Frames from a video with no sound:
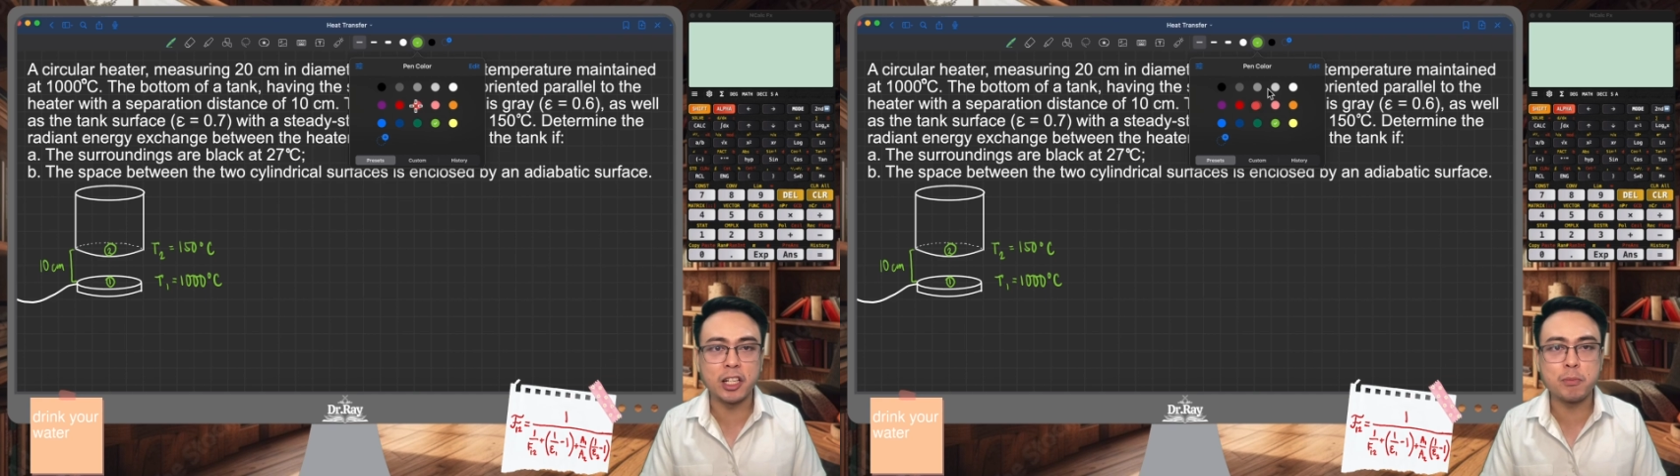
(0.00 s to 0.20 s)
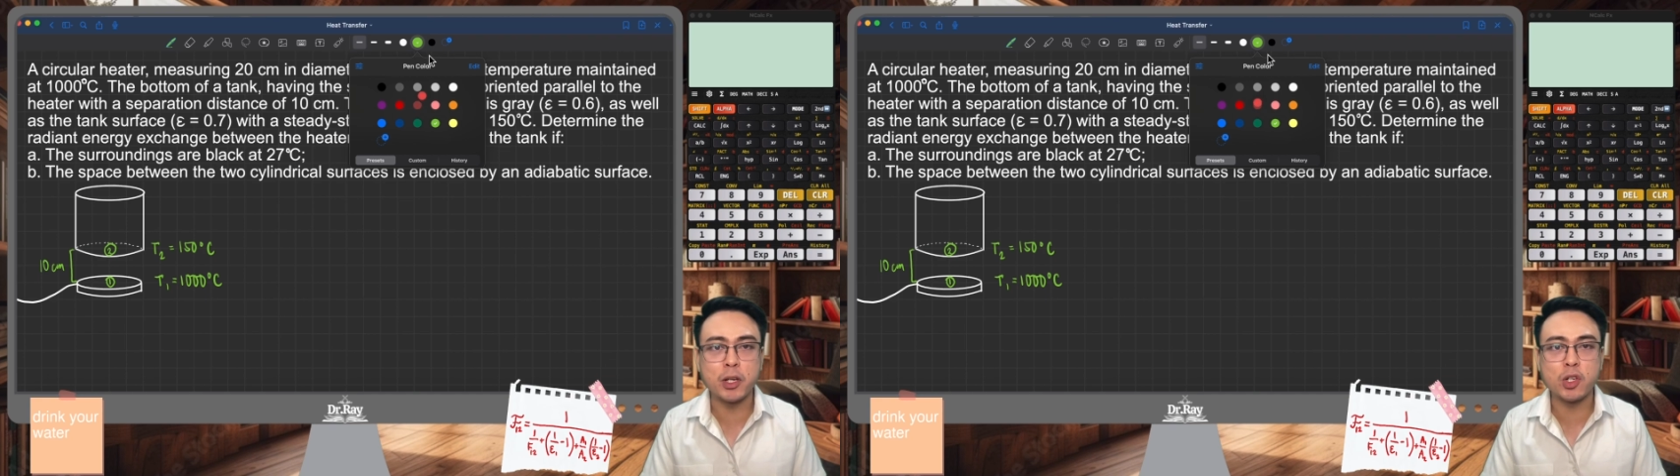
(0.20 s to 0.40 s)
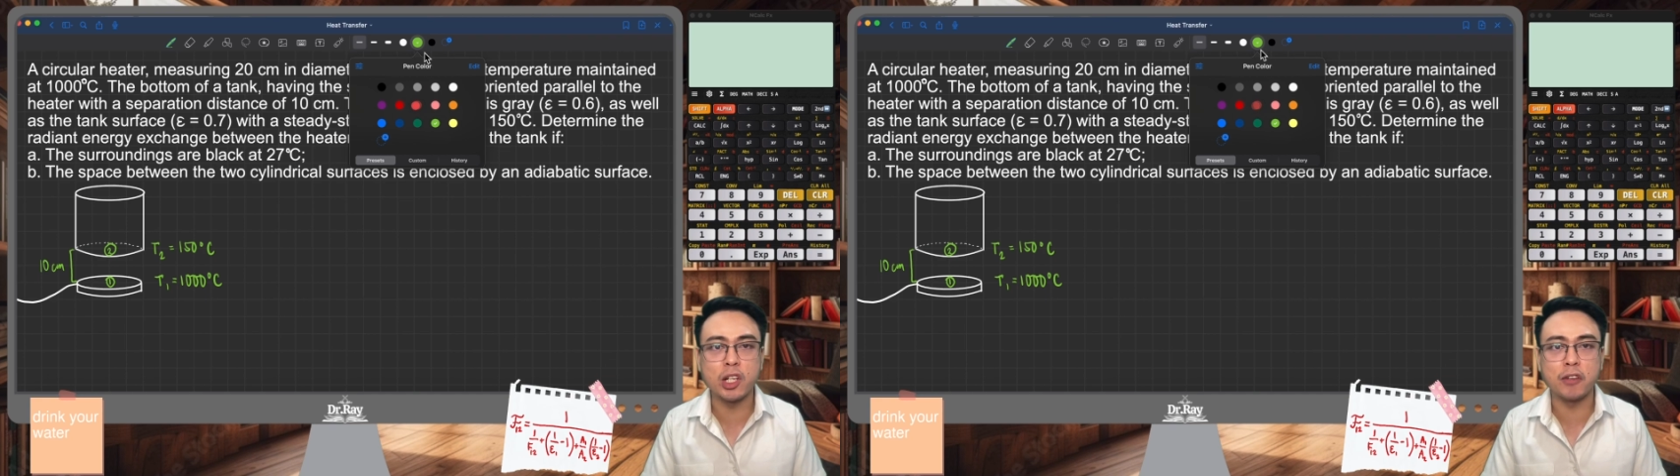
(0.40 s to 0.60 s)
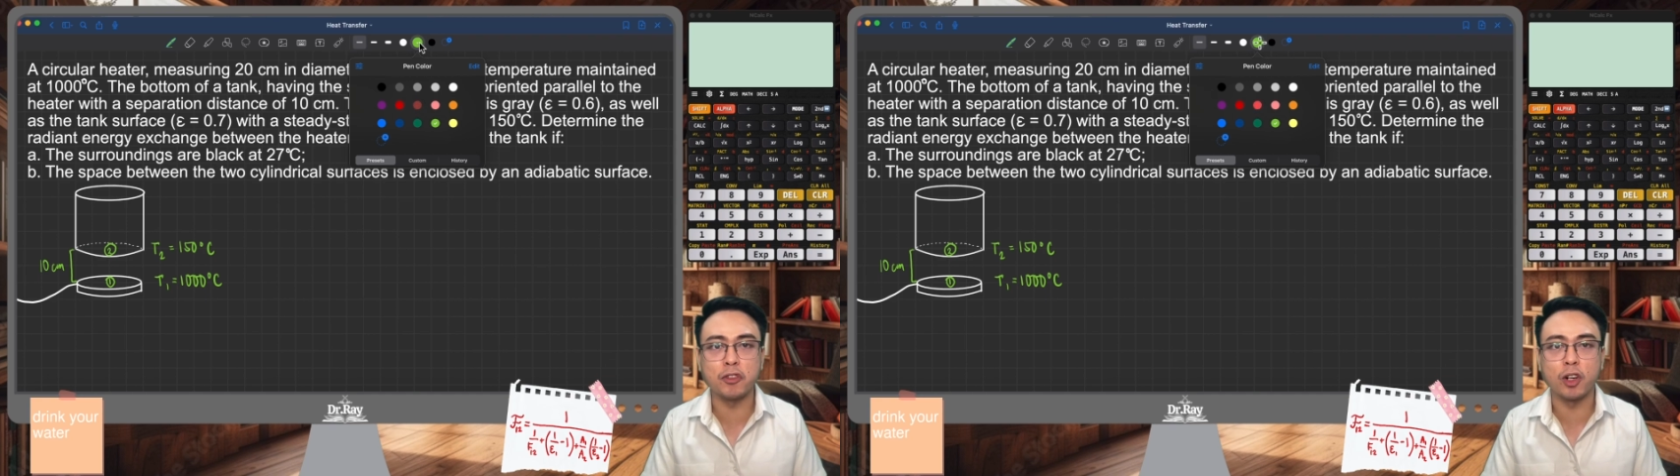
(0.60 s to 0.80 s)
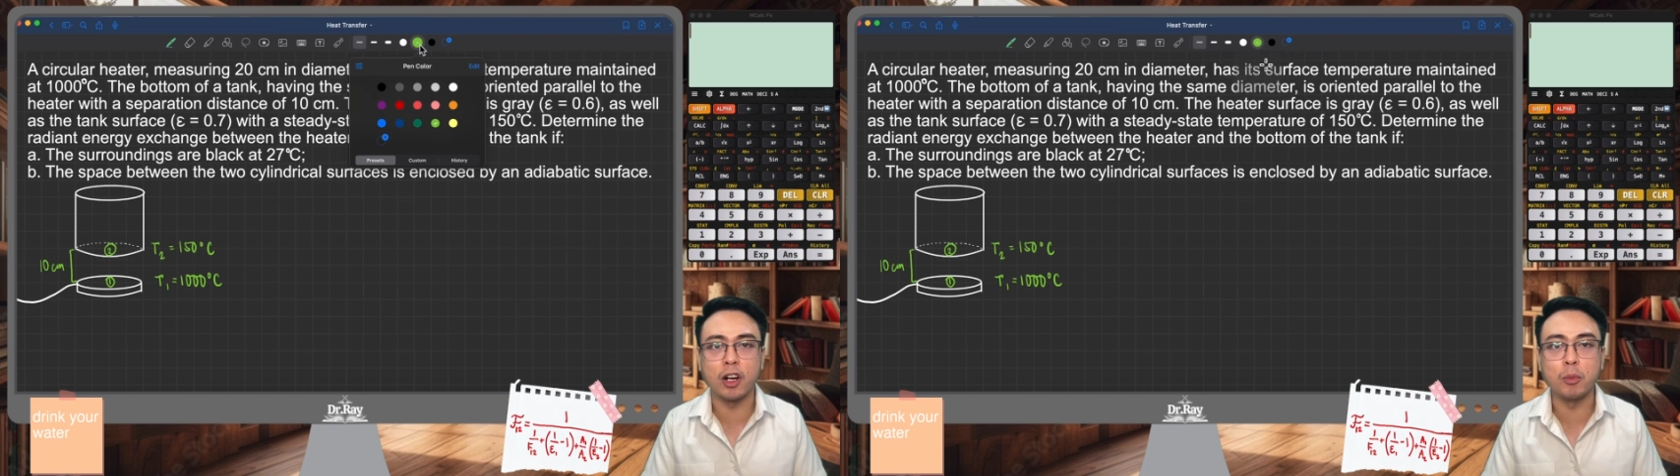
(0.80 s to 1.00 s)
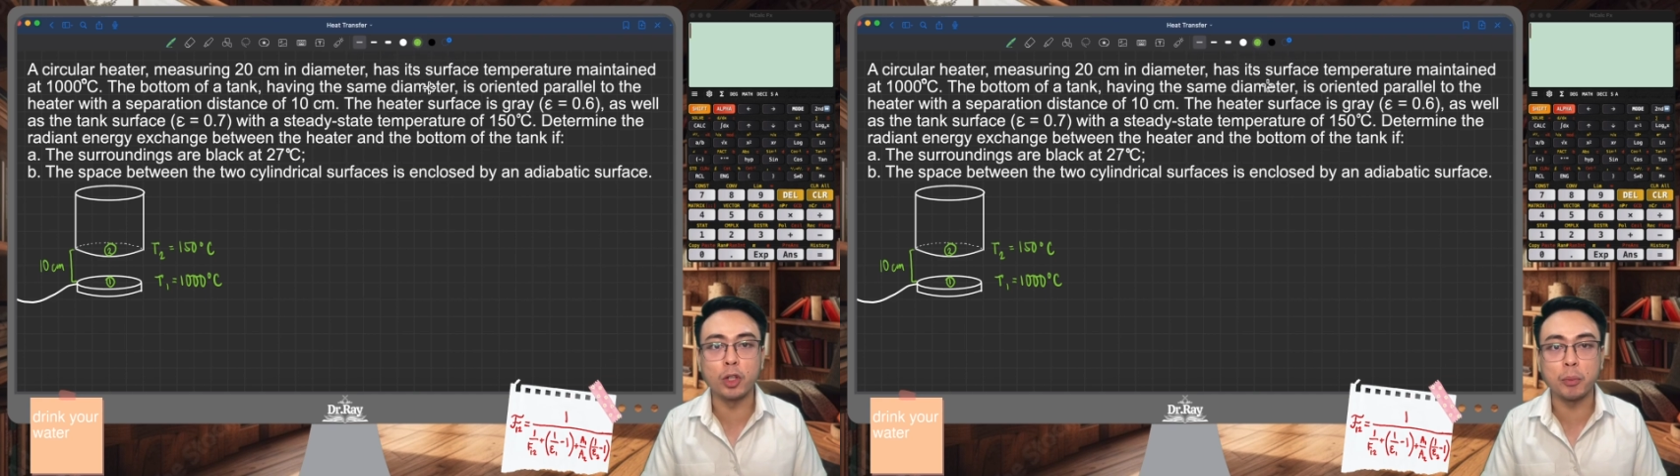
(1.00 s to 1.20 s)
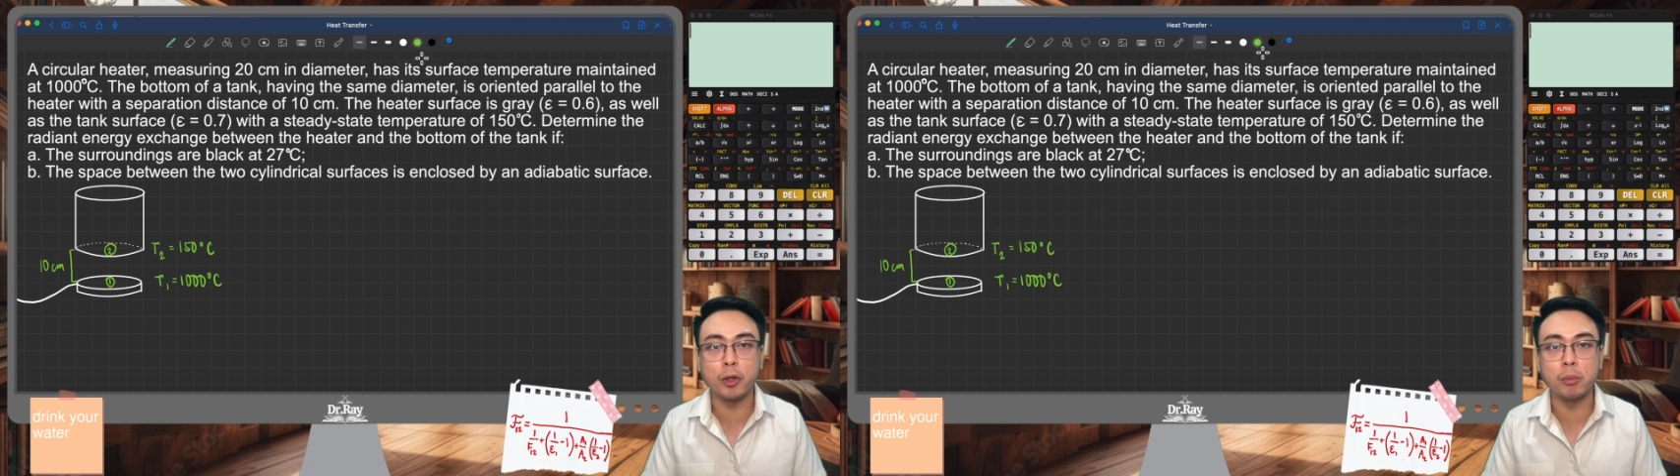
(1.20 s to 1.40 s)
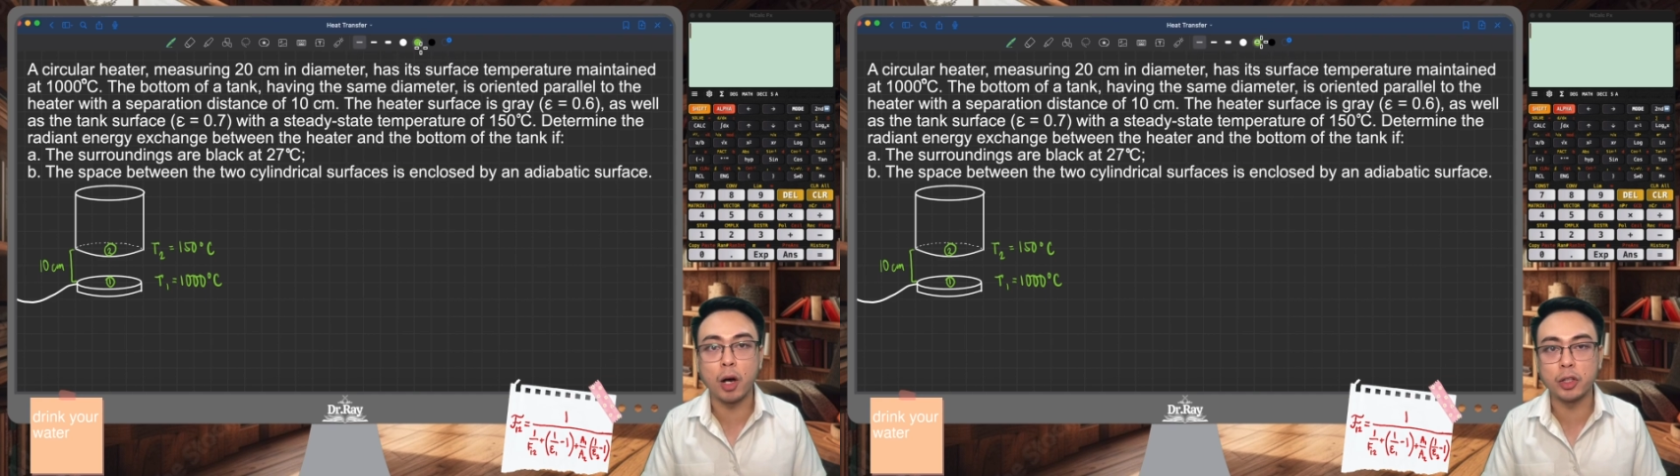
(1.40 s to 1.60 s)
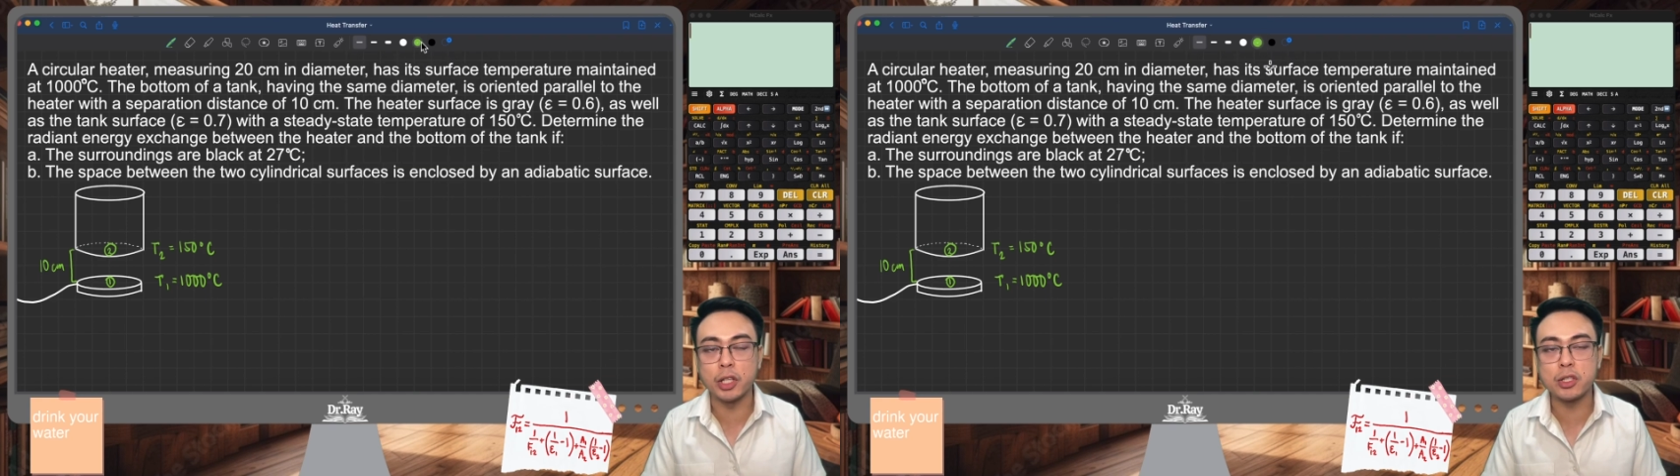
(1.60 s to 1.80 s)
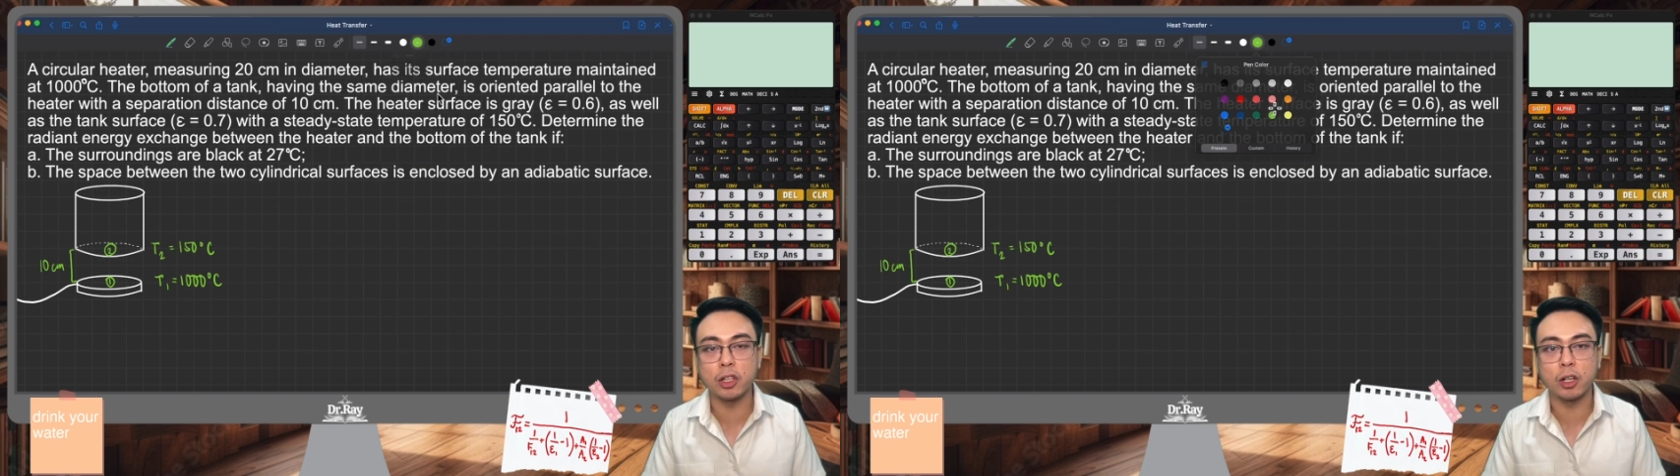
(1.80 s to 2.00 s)
especially if there are multiple
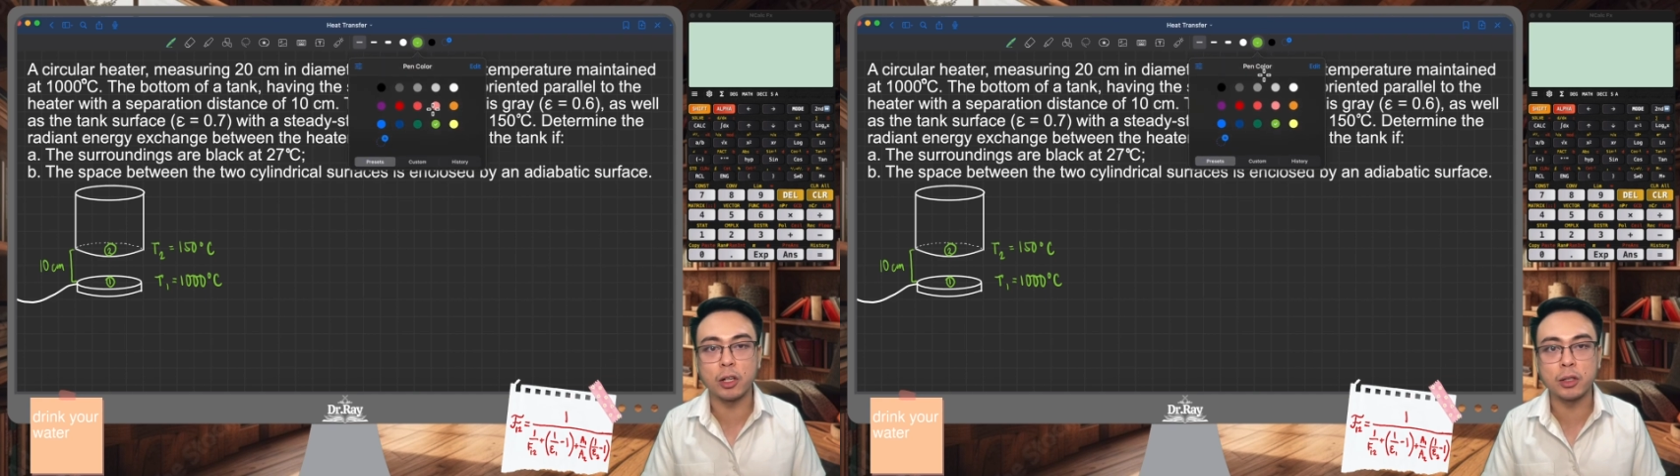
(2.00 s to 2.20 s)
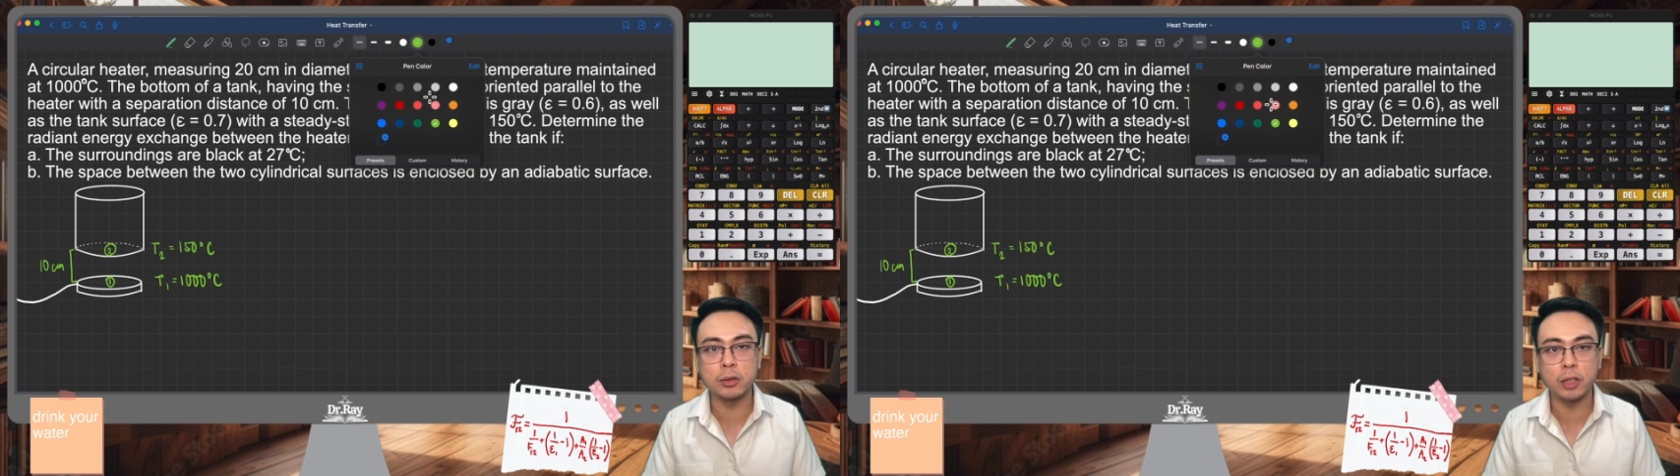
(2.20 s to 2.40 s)
bodies that are